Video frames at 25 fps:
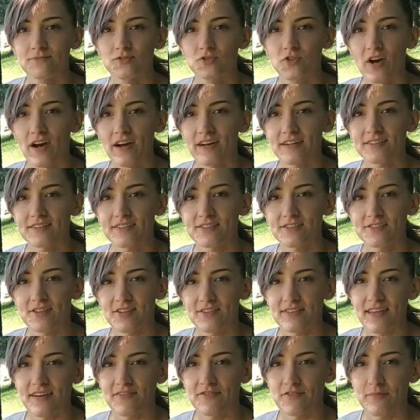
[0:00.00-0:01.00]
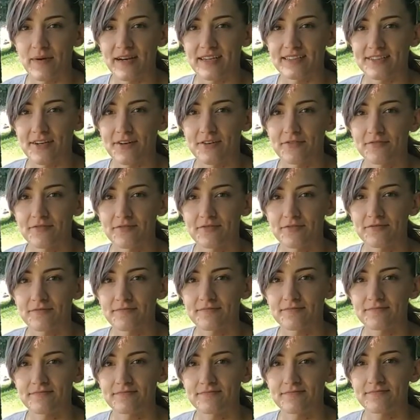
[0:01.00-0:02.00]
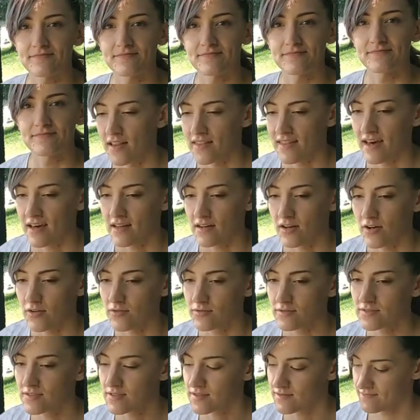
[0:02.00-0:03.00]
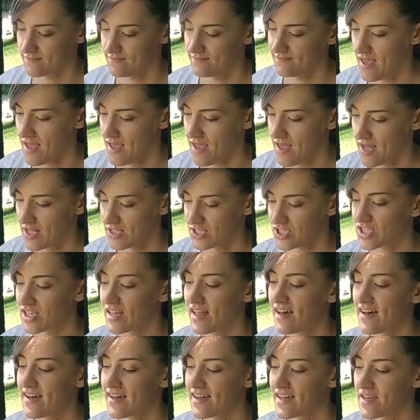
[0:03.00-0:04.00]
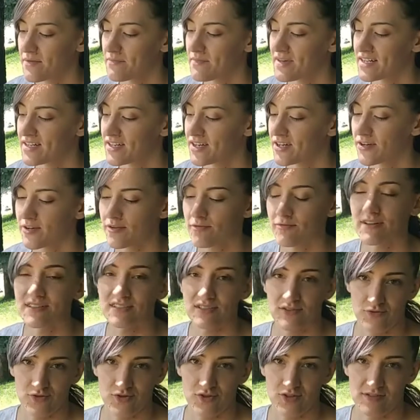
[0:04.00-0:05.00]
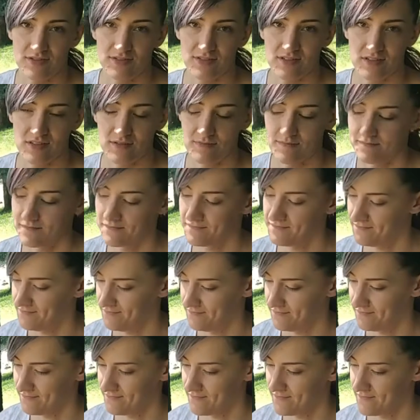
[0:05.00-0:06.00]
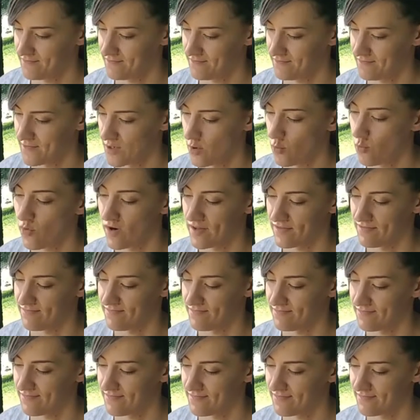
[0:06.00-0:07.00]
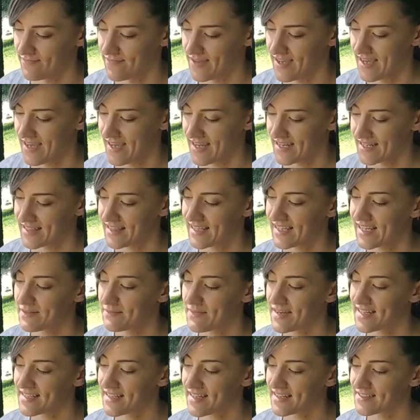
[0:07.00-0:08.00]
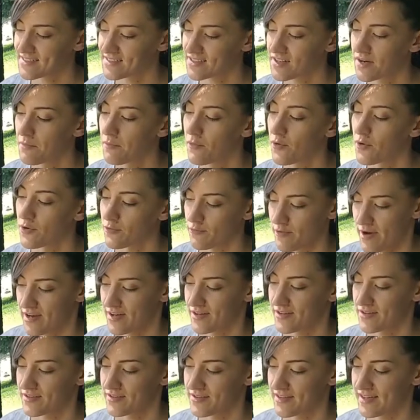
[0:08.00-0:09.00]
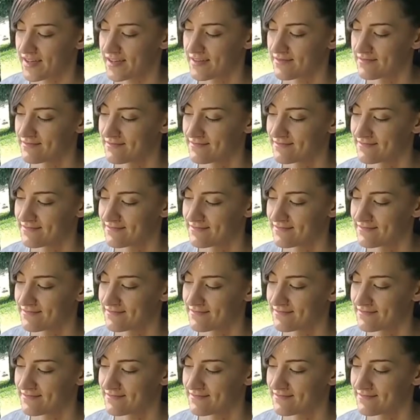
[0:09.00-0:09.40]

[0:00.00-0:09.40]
trying to start that for myself. On that note, July mid-year resolutions. 1. Clean my desk more regularly.